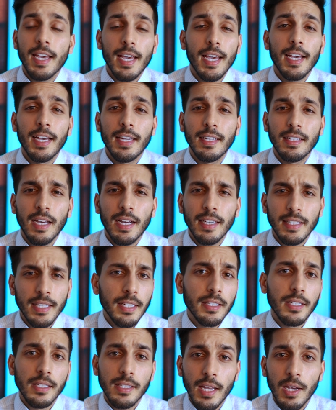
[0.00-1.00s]
and I
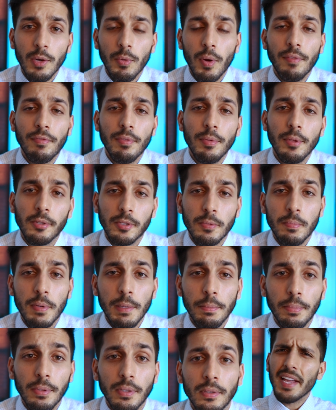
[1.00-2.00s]
tend to stay away from those
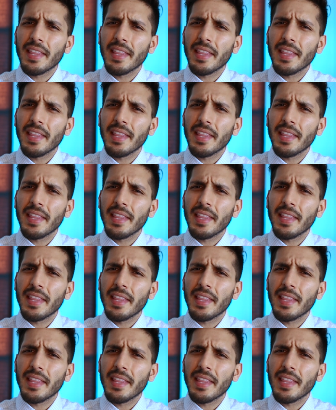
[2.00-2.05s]
people.